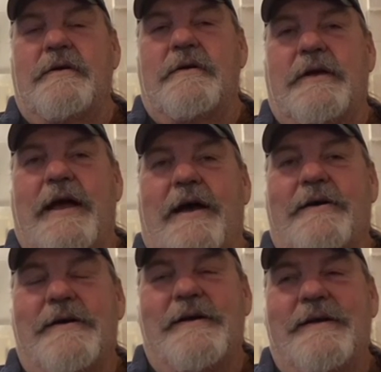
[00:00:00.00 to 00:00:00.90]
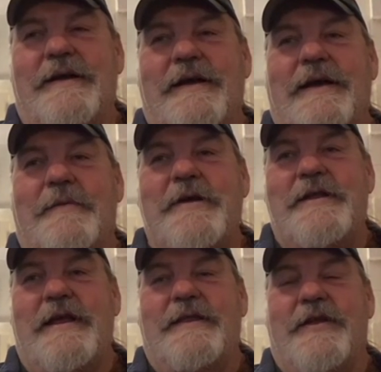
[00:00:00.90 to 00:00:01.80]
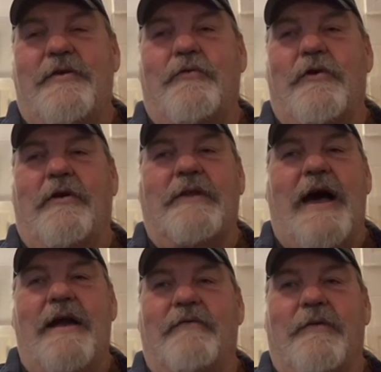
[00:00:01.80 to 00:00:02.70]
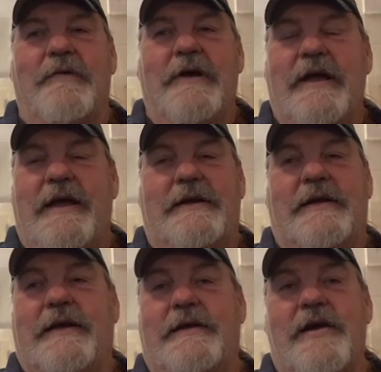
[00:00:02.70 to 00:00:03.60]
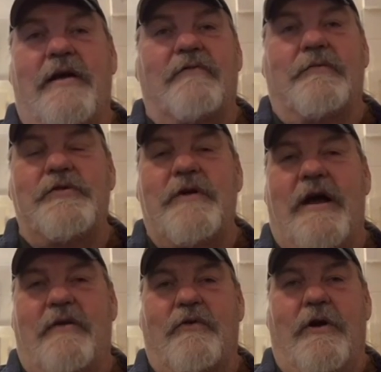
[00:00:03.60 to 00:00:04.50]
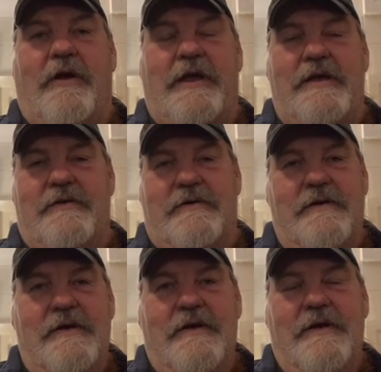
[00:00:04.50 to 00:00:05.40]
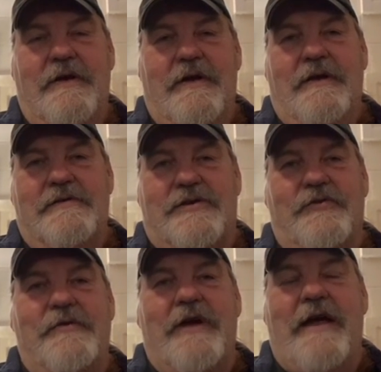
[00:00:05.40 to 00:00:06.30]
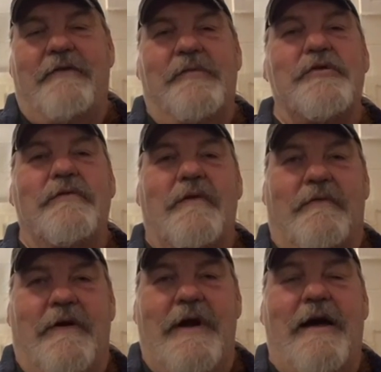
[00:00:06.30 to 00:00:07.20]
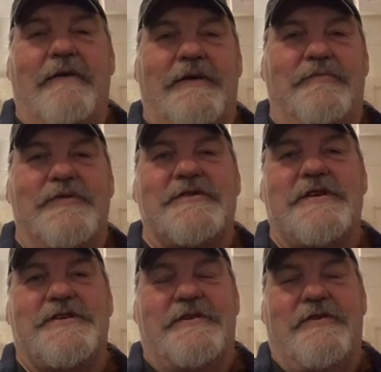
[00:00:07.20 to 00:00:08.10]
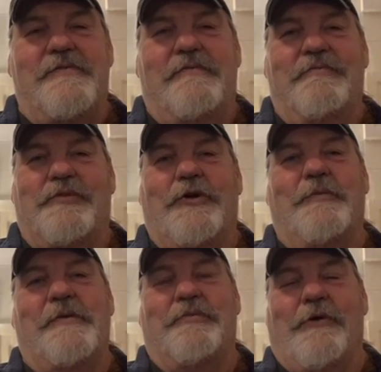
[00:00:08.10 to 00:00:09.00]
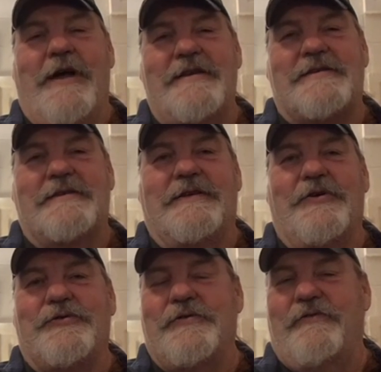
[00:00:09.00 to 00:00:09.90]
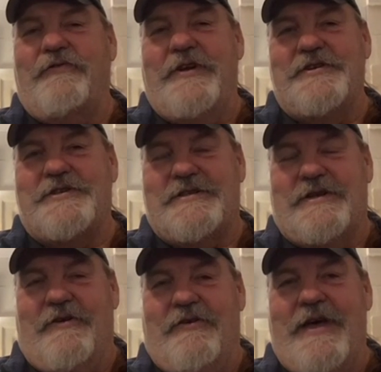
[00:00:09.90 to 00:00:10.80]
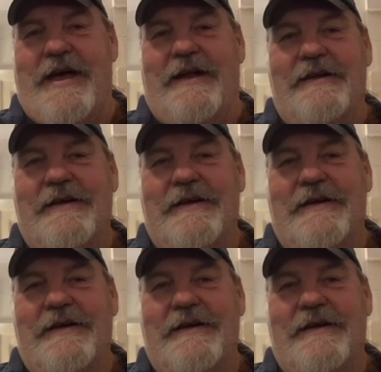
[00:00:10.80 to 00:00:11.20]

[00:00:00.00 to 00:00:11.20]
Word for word: Yeah, I mean, there were a lot of them, and and none of them knew how to work either. So we were having to move them around and position them and put them in place and go through the finishes and all that.